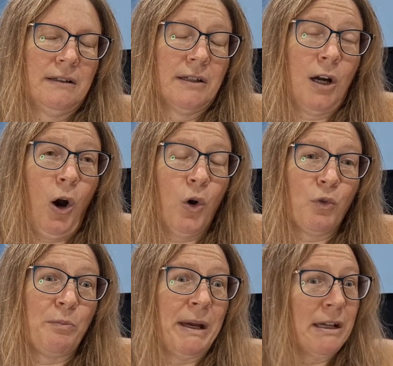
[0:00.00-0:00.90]
cold
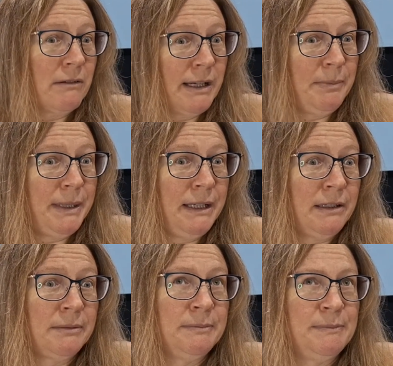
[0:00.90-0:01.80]
will make it
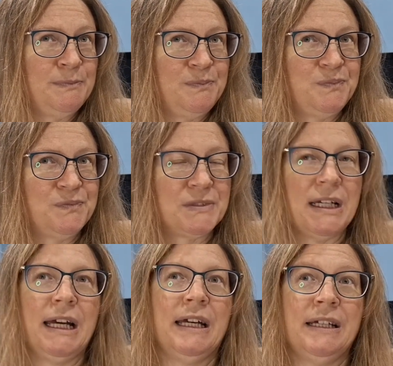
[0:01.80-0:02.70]
reappear.
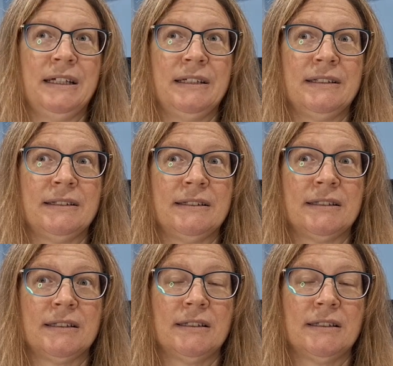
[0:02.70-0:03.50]
And